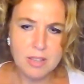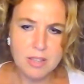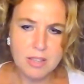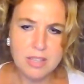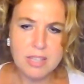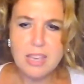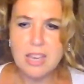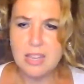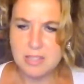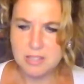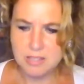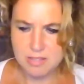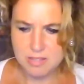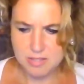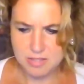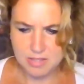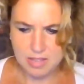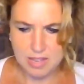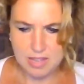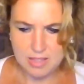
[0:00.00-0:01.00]

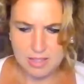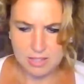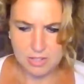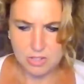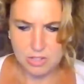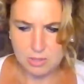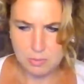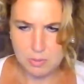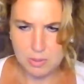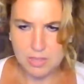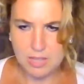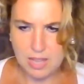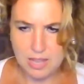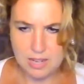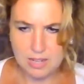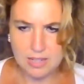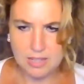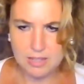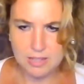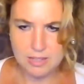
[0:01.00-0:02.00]
Yes, I think she will get it.